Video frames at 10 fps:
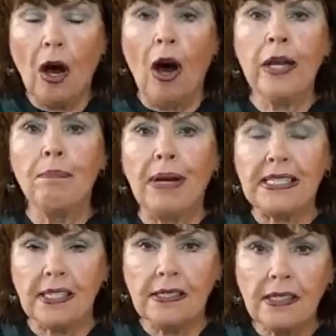on
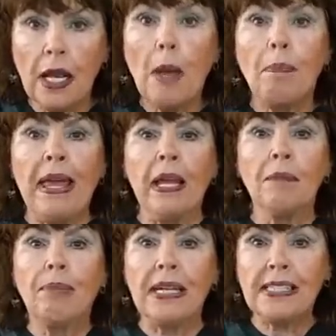buses
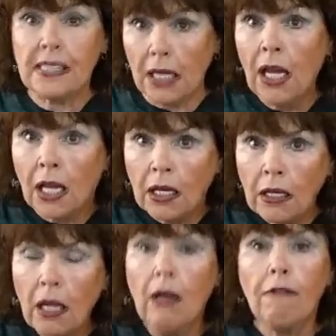being bussed
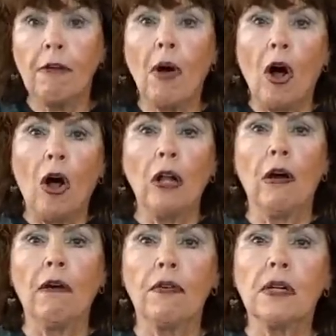in from all
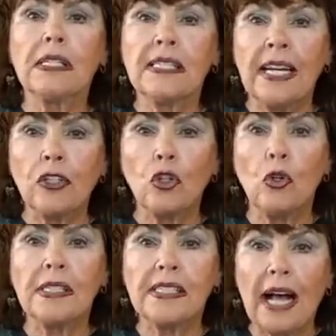over
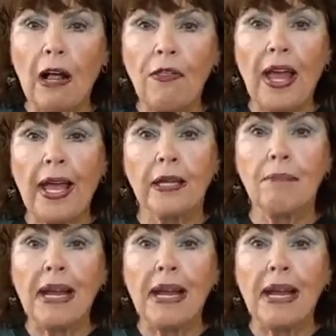Central, South, and